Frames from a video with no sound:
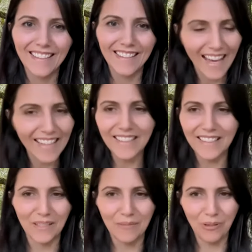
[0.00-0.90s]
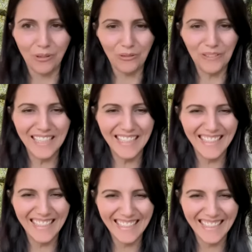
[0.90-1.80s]
the bottle.
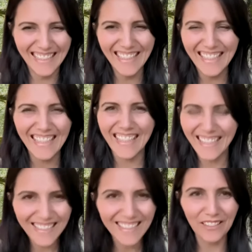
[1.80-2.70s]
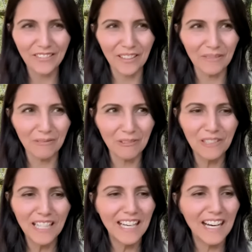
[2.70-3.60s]
It is incredible.
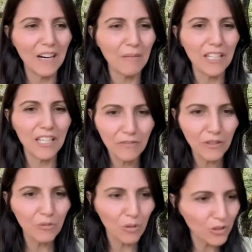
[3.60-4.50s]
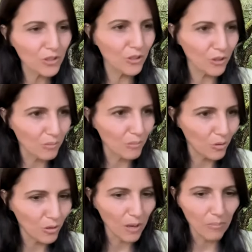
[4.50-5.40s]
If you want to know
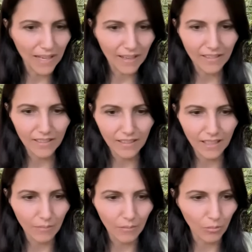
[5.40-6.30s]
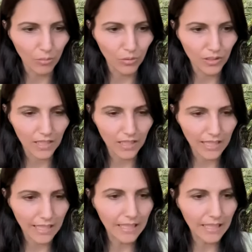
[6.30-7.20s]
more about, I'll put the
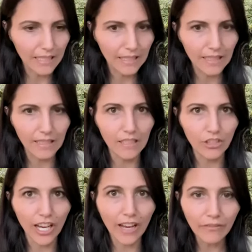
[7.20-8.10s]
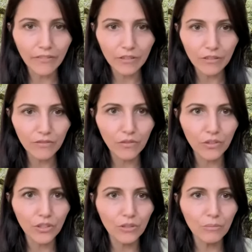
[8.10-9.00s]
link in the chat field for
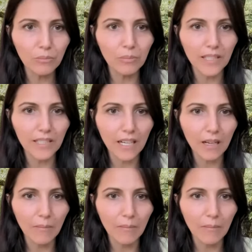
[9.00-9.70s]
you, but